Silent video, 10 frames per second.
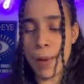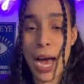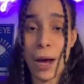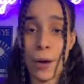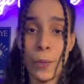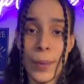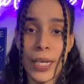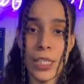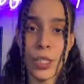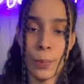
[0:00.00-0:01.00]
How?
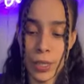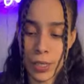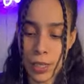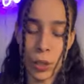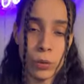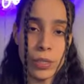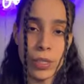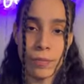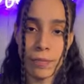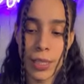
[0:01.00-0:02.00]
Because your person knows it.